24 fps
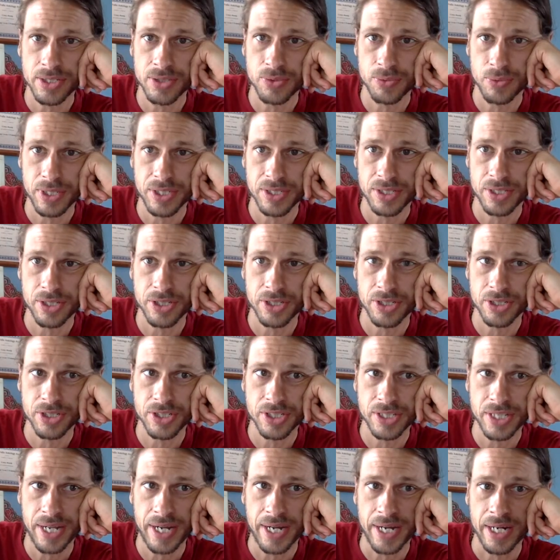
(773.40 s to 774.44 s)
researchers
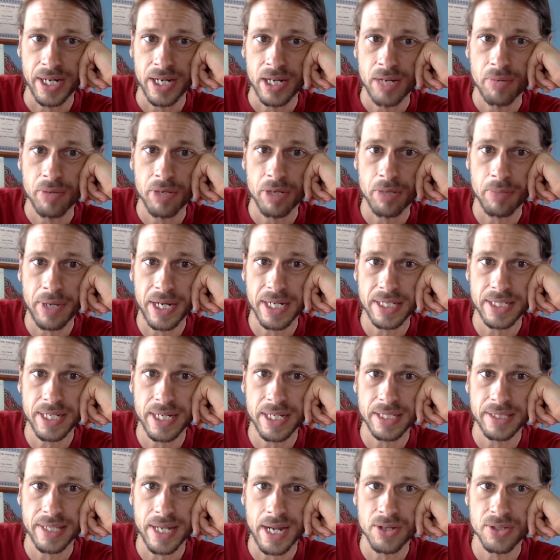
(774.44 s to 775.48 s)
say, but it may
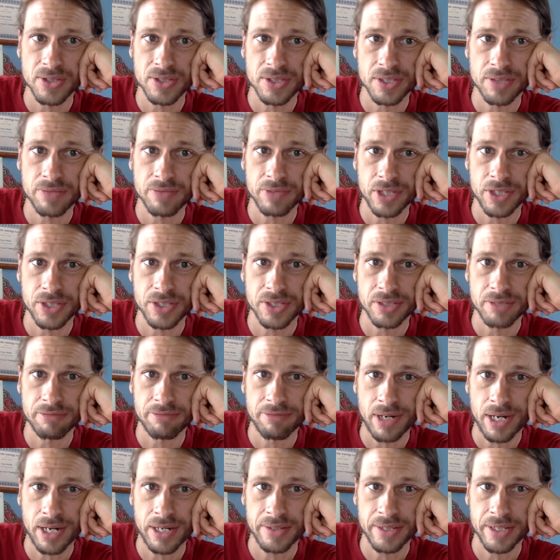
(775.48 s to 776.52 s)
take thousands of years to
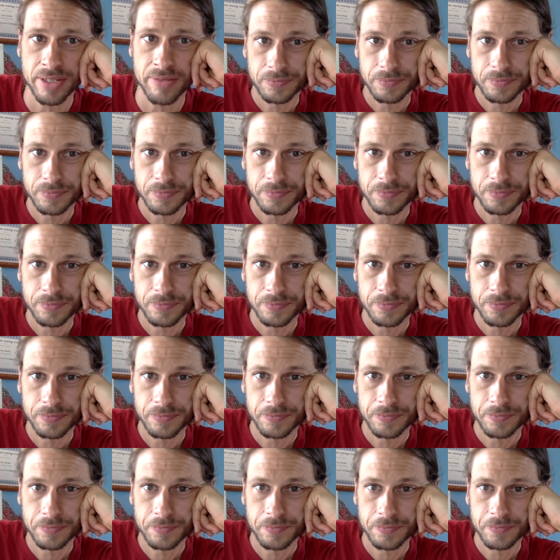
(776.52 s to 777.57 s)
find them.
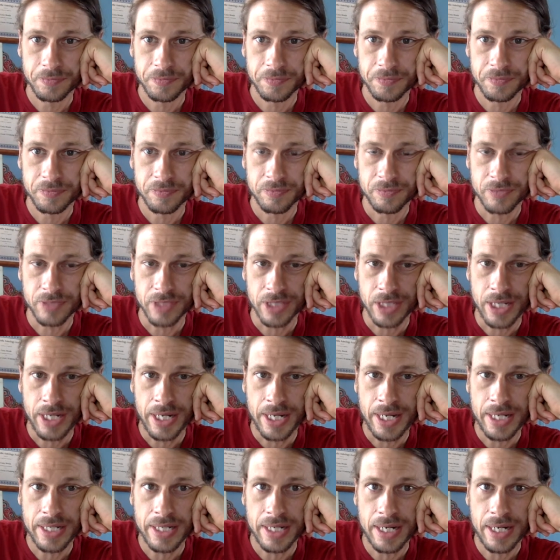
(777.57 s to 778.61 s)
And,